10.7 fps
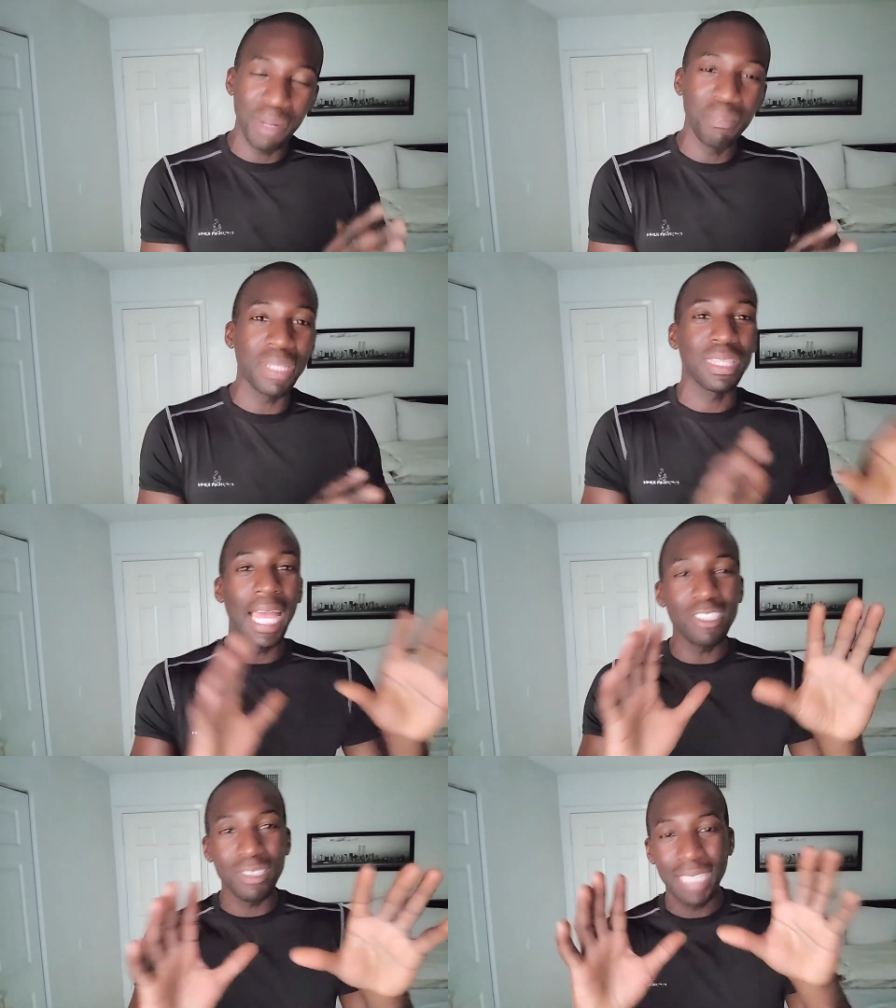But
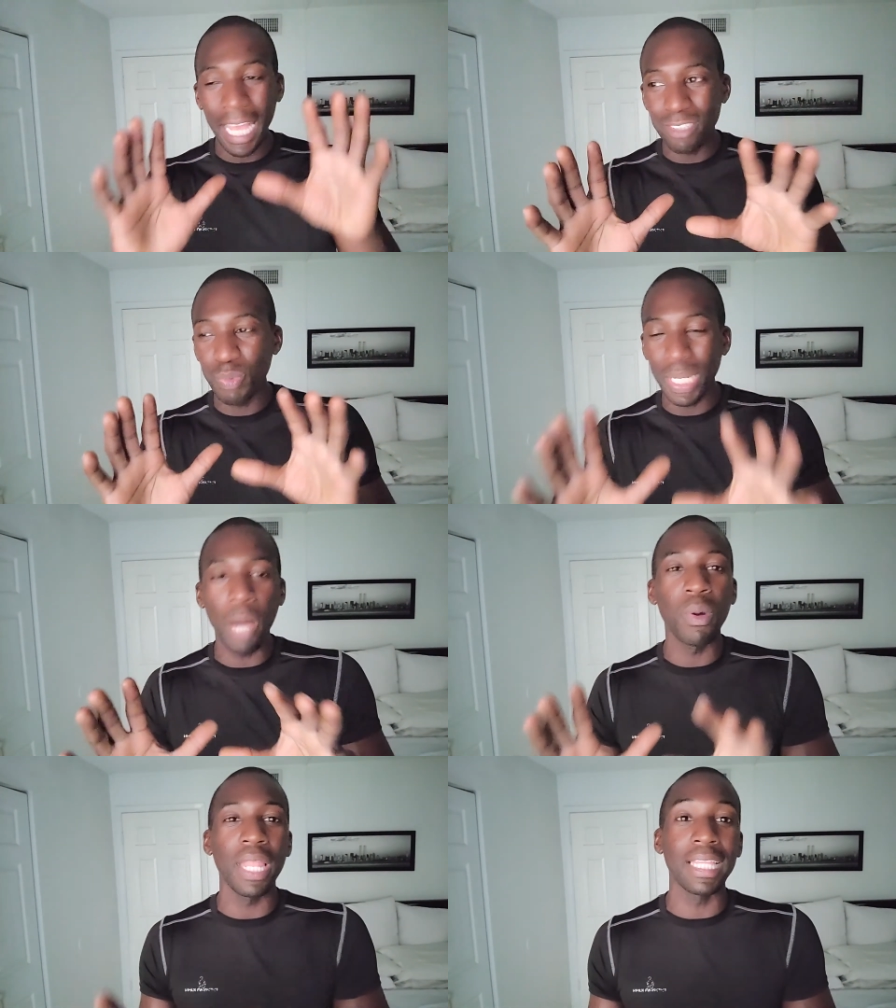that's that's what I
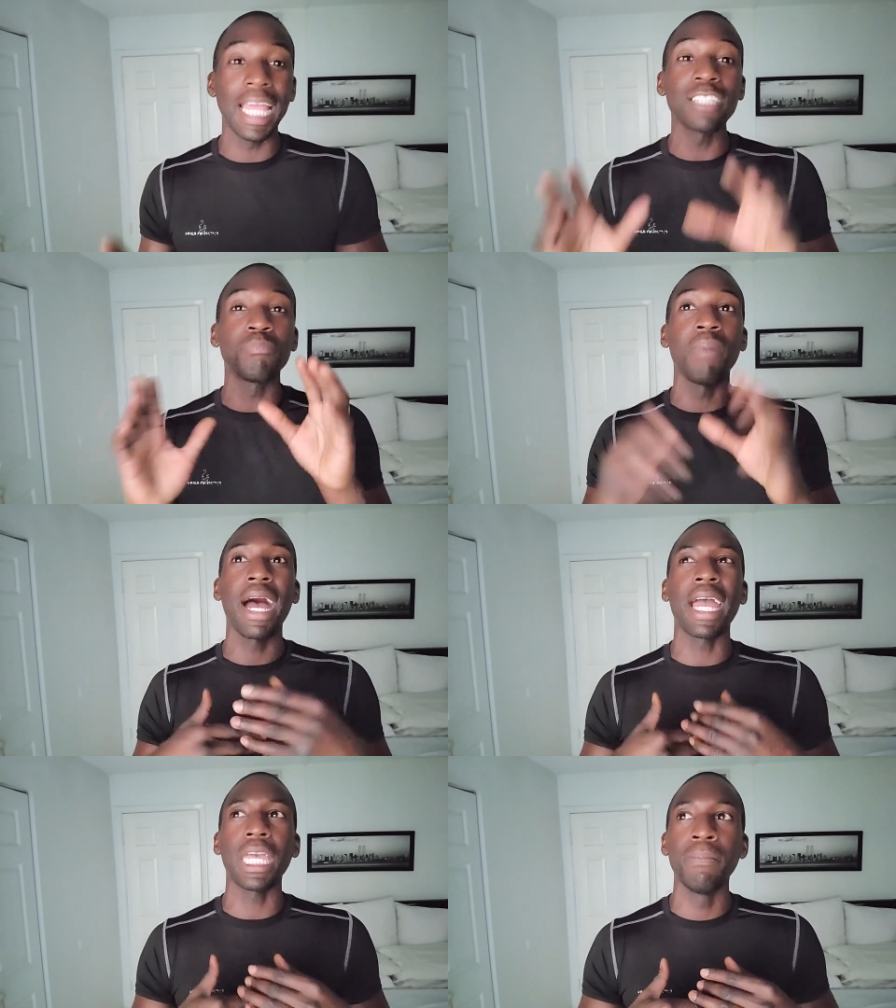would like. That's
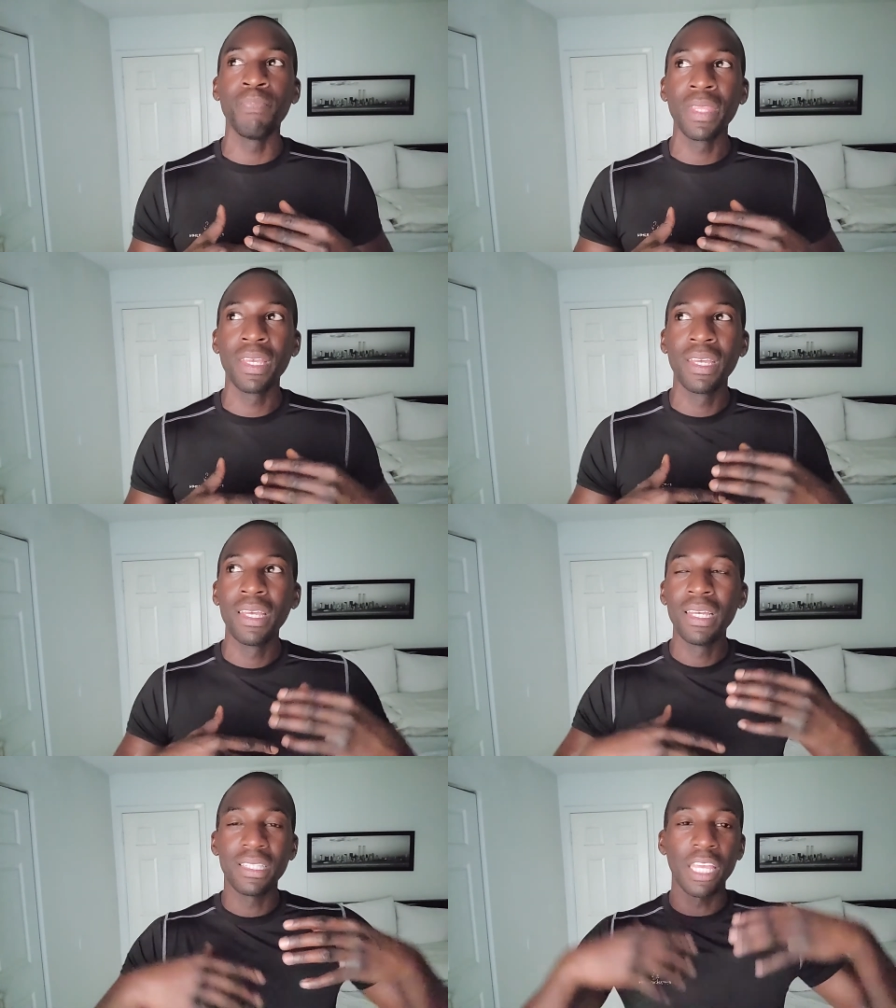my
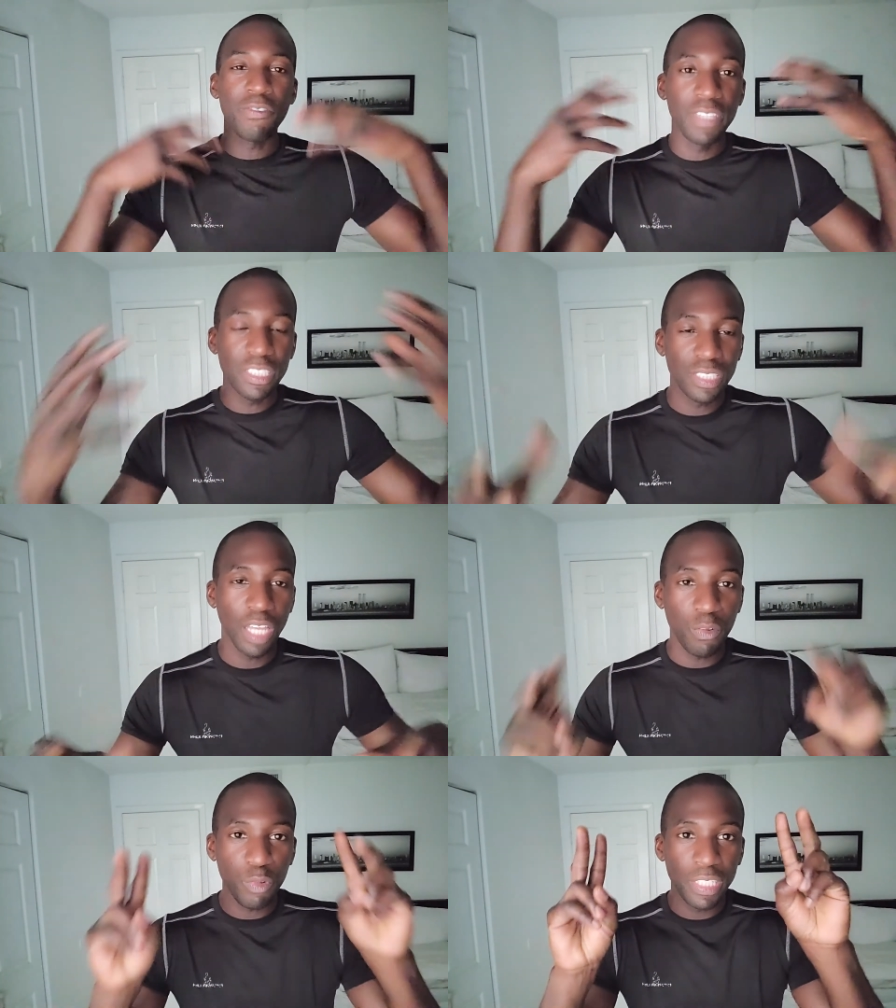definition
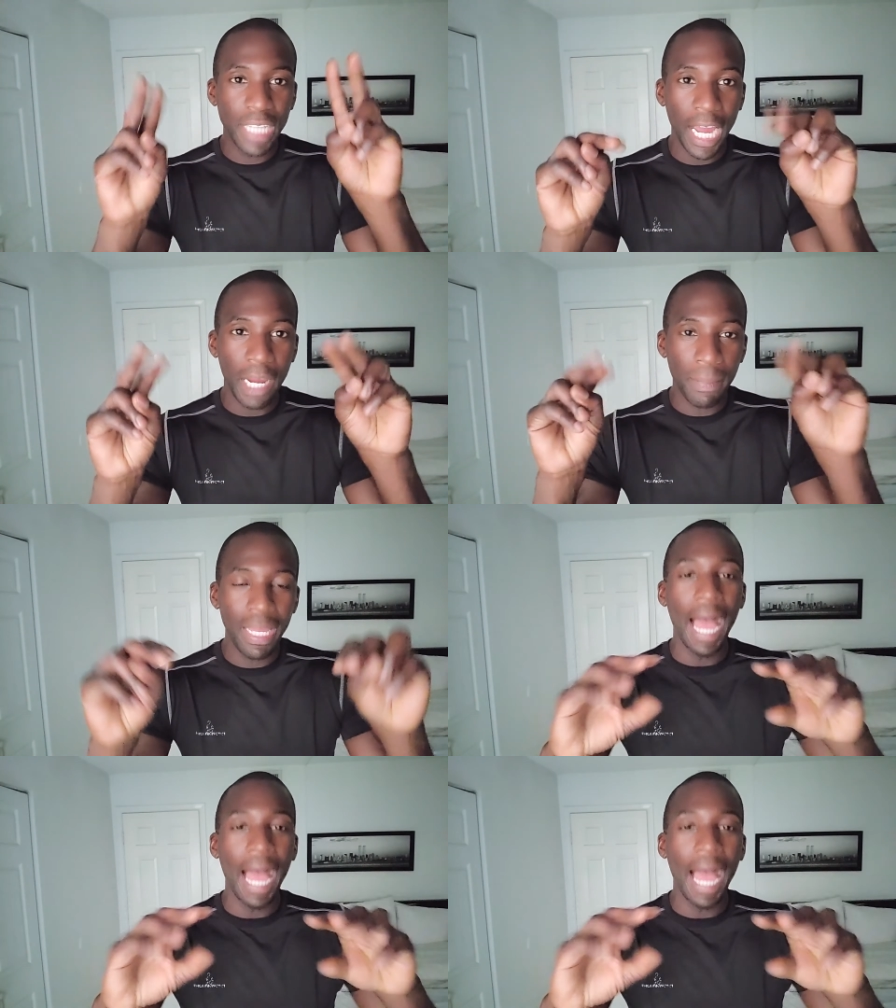of retirement.